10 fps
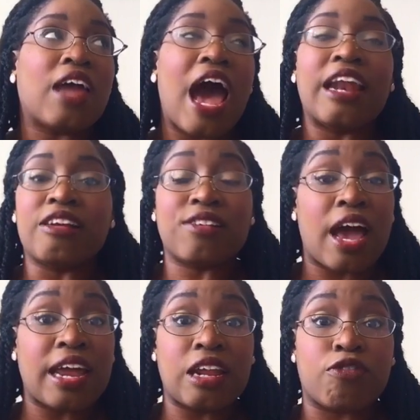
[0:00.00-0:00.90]
had
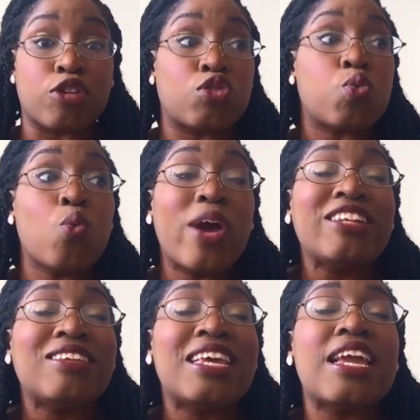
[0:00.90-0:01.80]
anxiety for
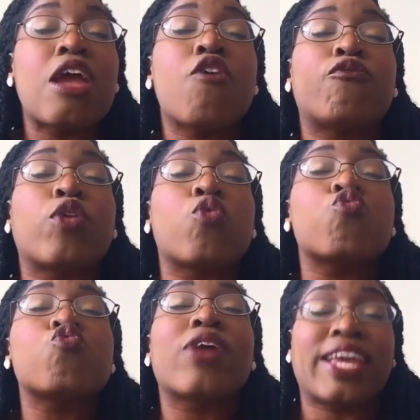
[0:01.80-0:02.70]
20
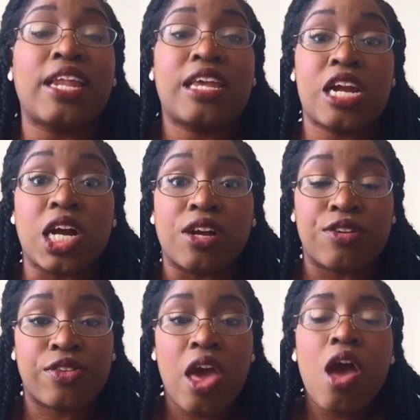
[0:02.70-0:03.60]
freaking
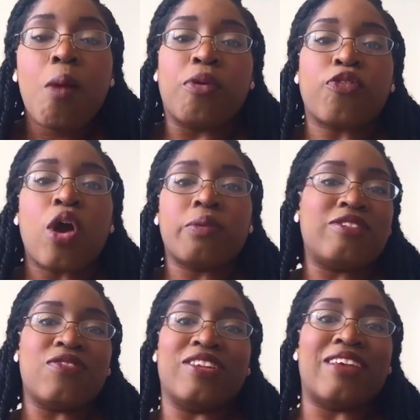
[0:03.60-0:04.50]
years before I was
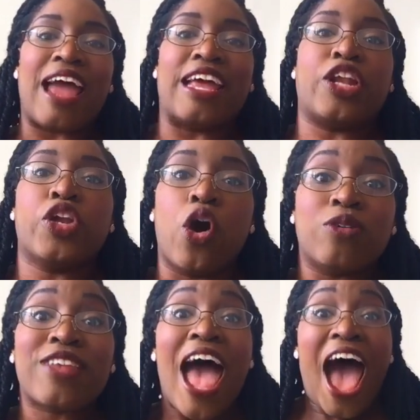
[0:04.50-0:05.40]
even
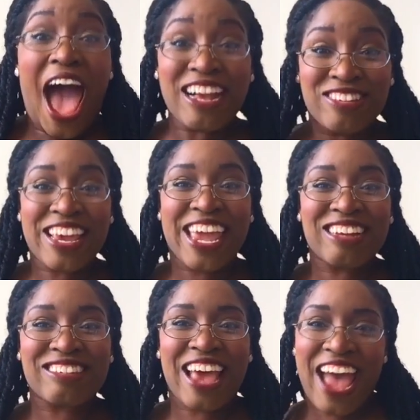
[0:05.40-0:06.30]
diagnosed. Hi,
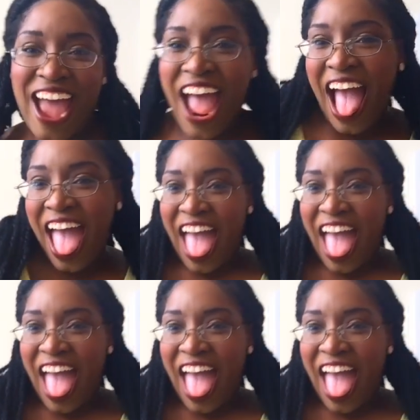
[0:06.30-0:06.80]
Shakisha!